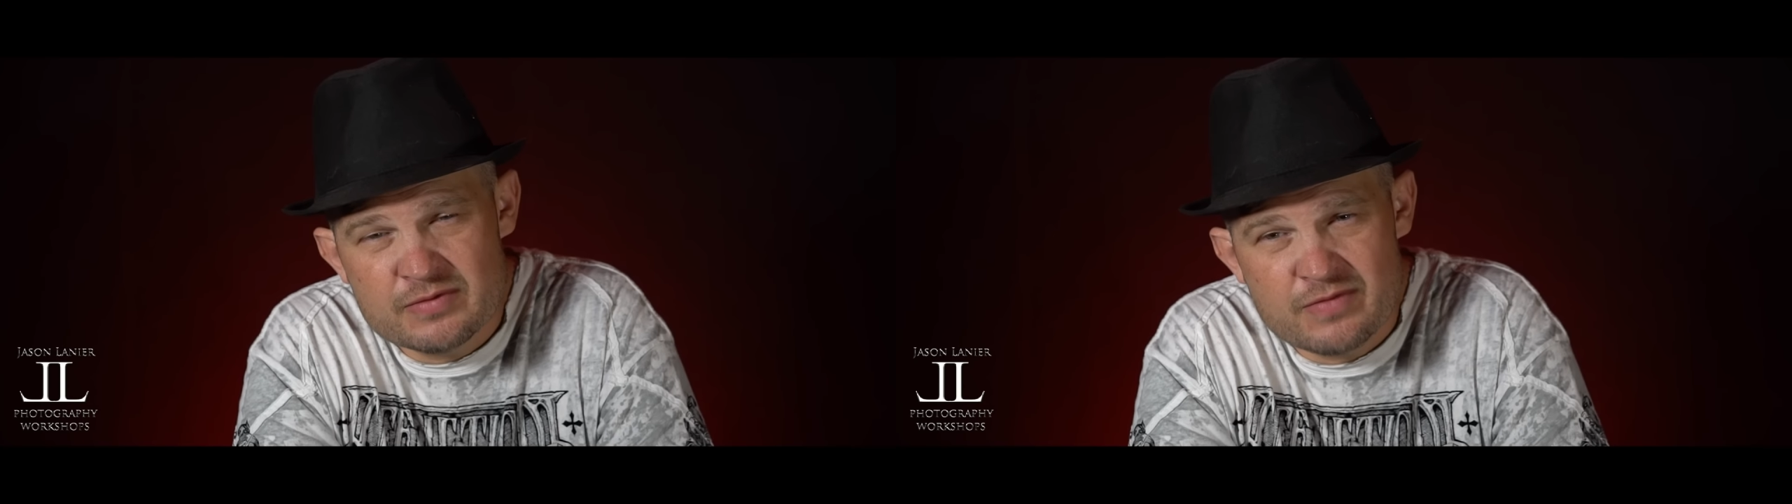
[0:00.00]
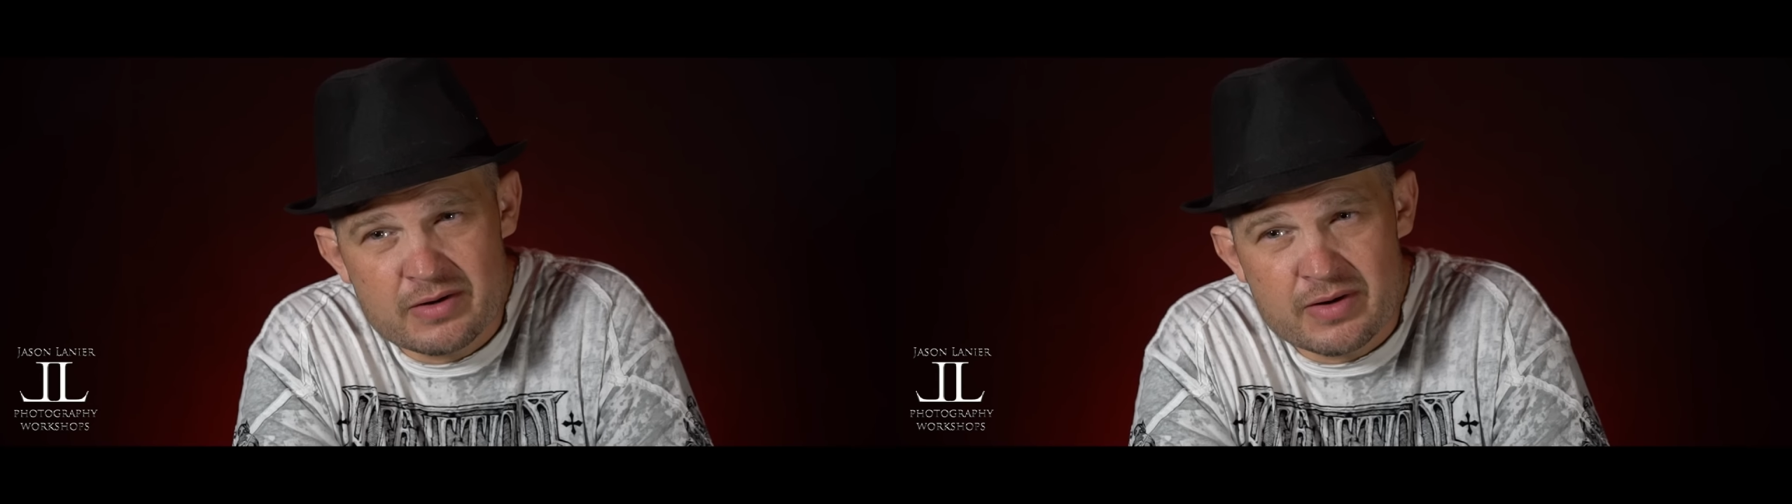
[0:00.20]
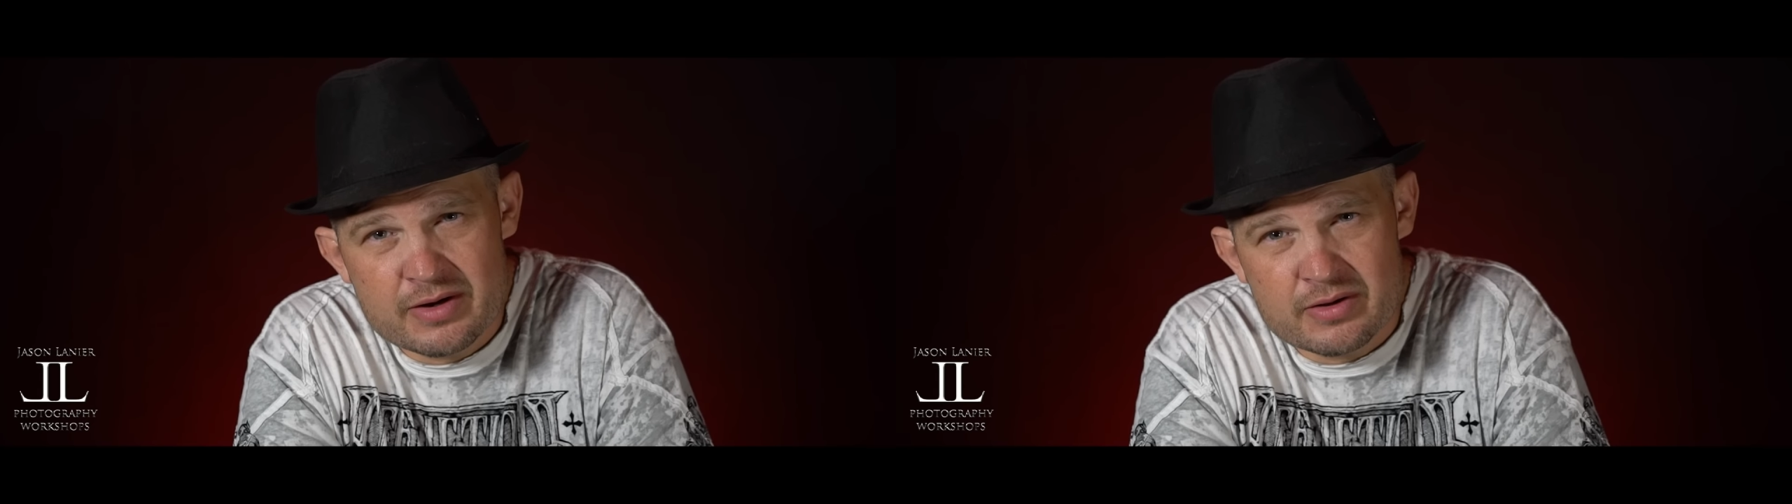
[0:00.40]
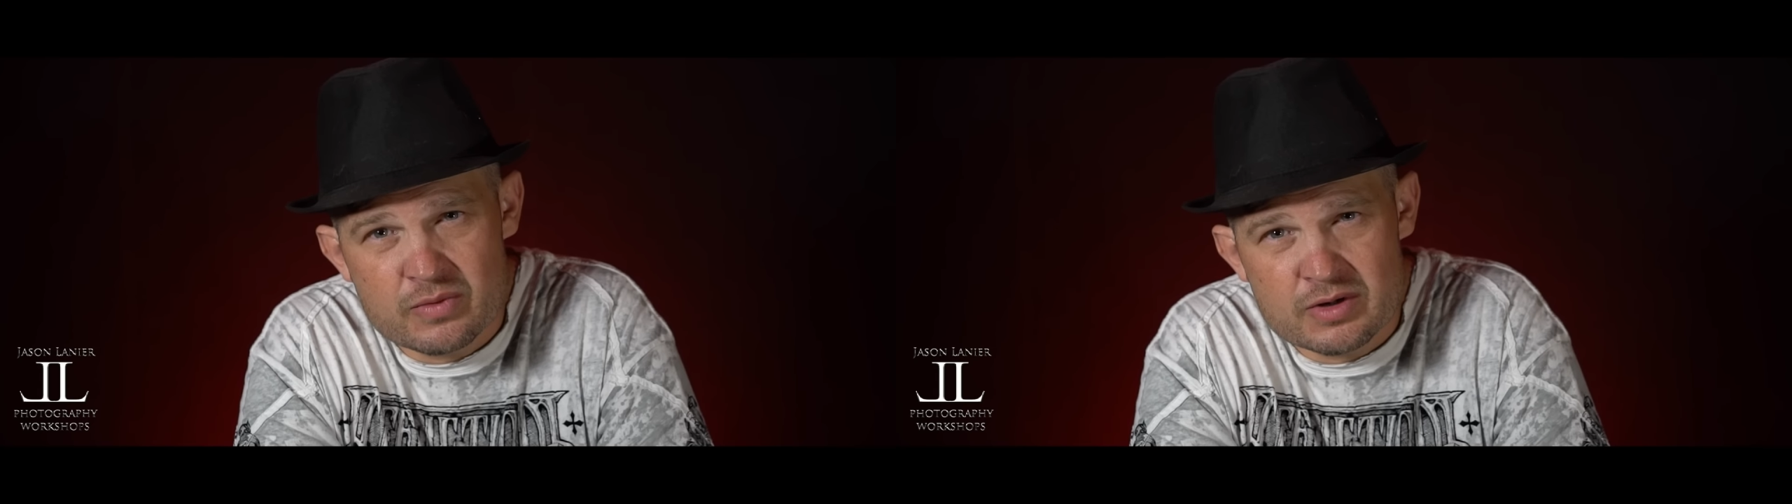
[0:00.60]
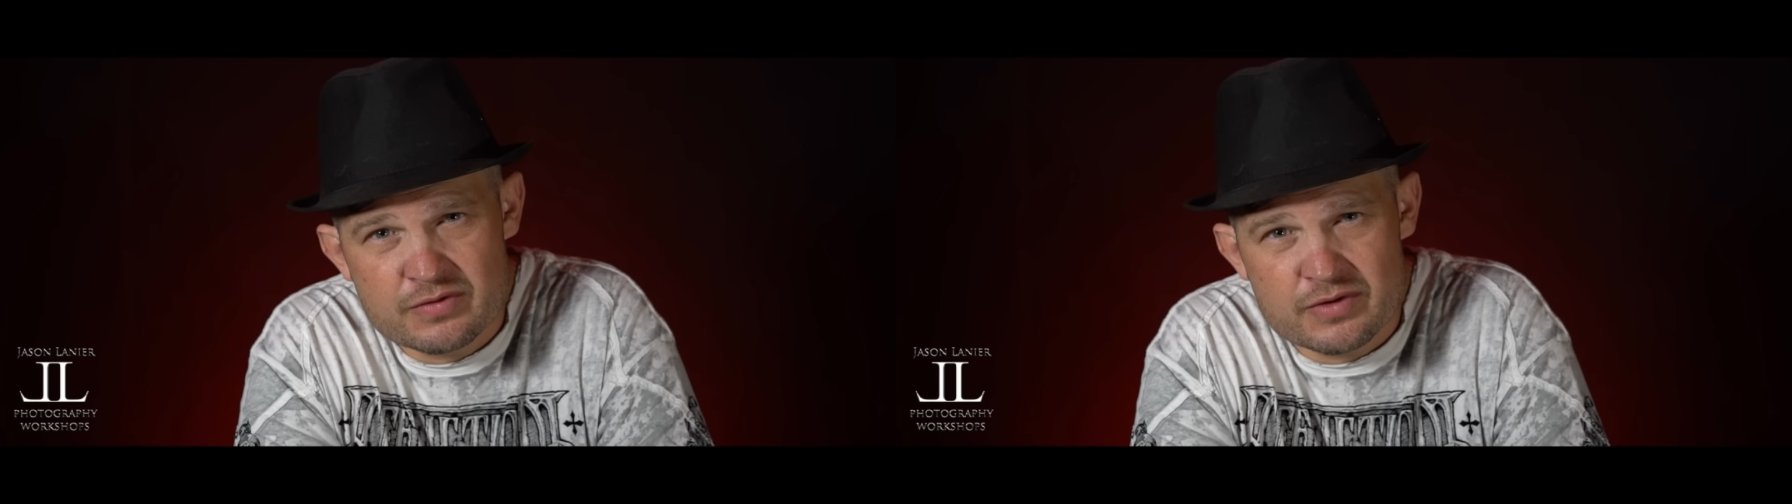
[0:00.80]
Find a record that
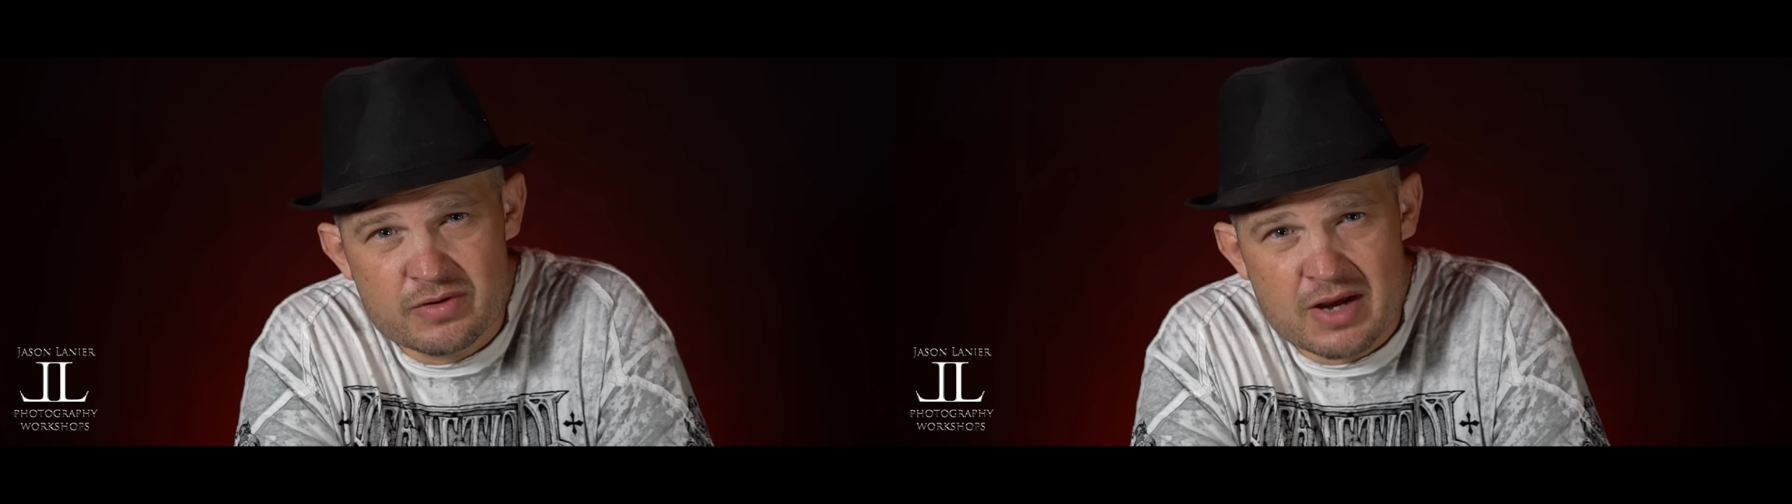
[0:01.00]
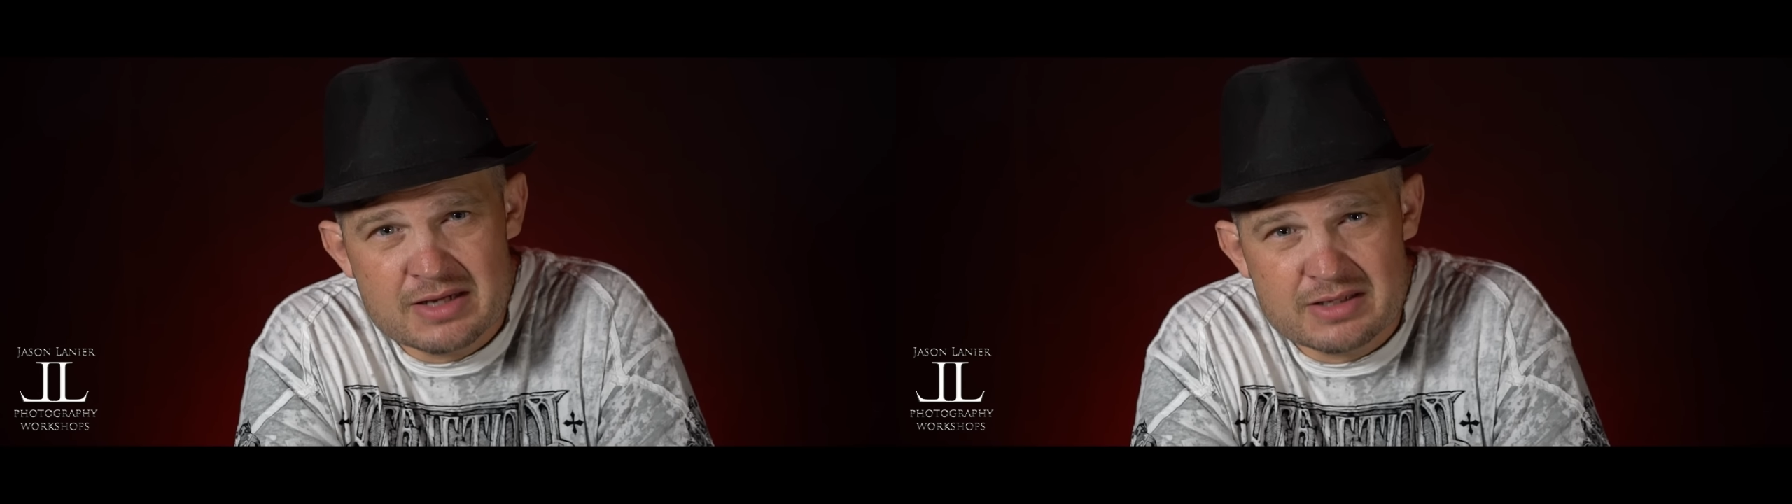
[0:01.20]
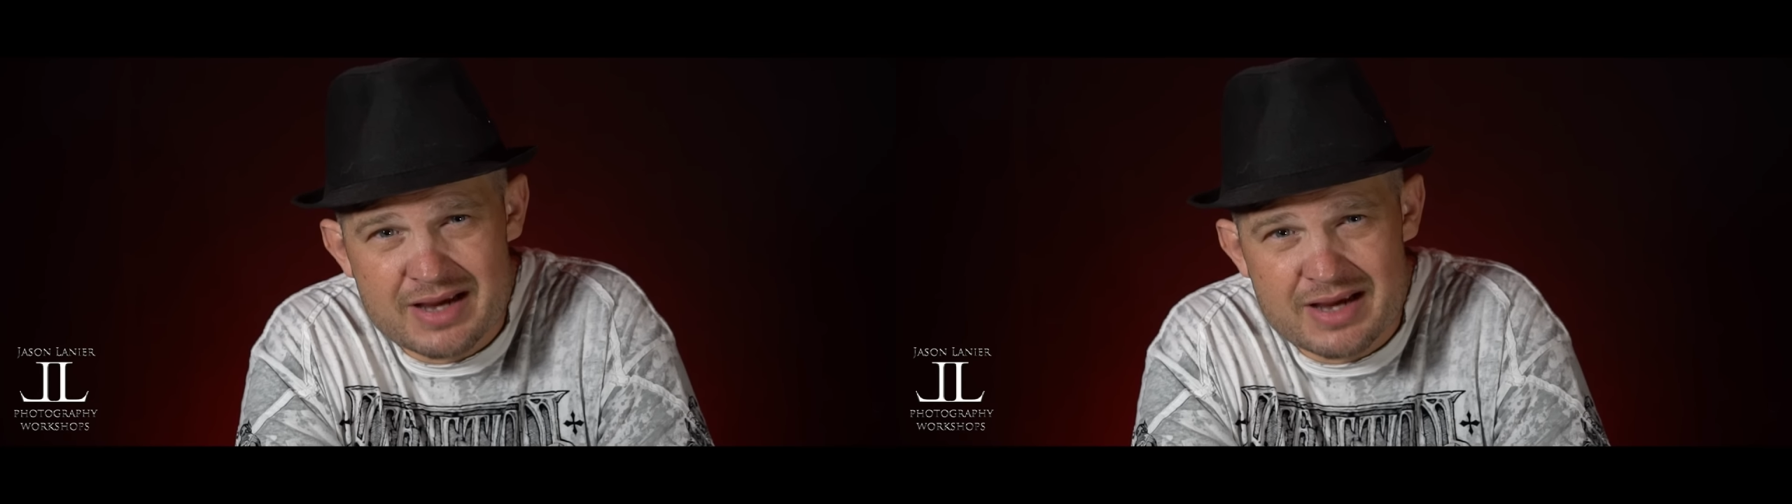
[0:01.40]
works for you guys.